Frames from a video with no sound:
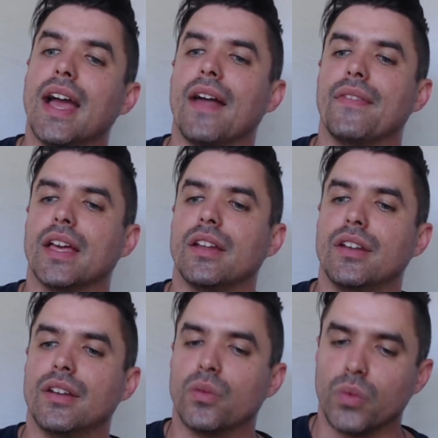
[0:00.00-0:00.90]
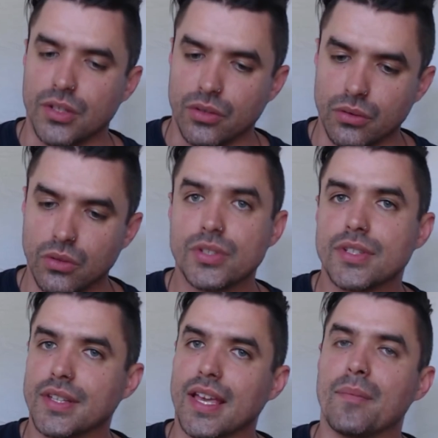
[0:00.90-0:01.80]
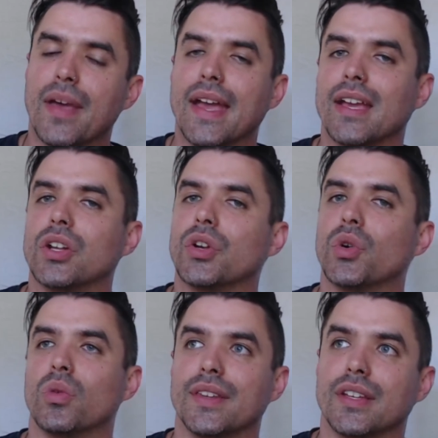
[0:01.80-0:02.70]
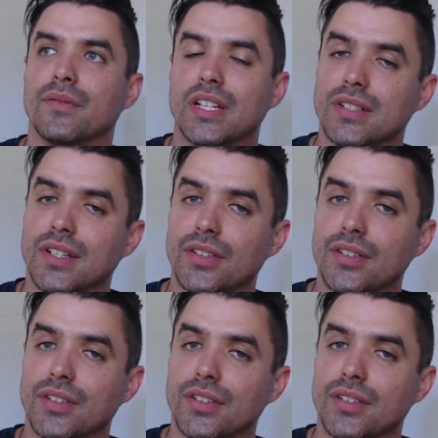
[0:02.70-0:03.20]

And then when you launch the campaign or when the convention is